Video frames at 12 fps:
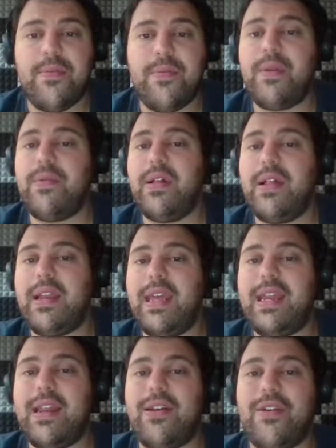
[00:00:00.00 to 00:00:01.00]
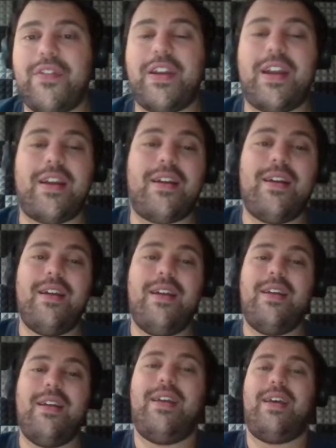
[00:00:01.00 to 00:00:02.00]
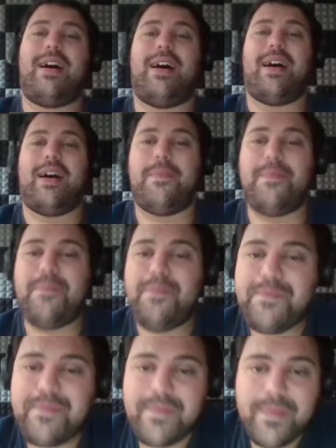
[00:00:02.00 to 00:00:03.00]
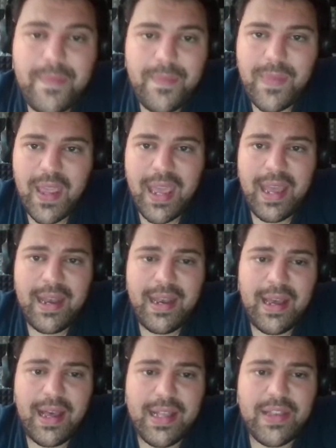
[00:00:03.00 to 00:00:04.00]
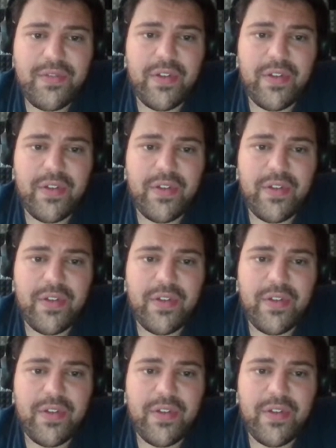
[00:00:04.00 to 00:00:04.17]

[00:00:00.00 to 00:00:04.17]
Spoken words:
We really need it over here. Let's